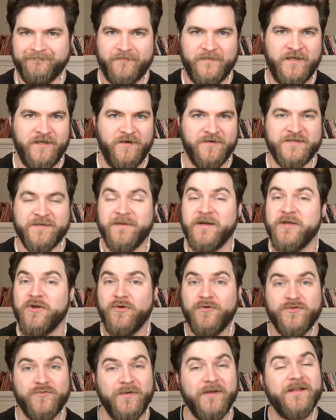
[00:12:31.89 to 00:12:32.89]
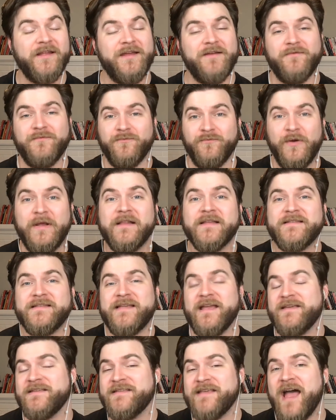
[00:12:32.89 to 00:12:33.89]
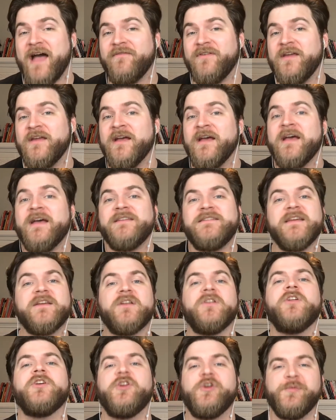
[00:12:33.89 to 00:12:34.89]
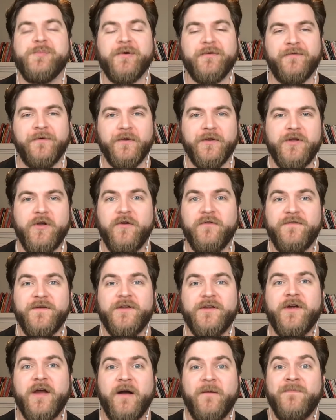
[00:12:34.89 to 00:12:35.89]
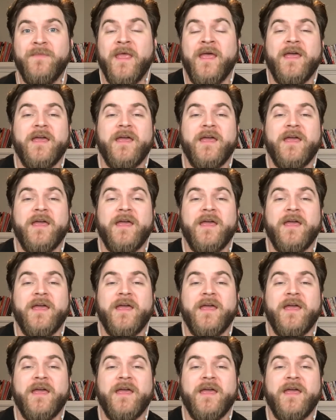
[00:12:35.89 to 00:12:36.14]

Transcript: you know somebody who's really real estate savvy take a look at your portfolio and figure out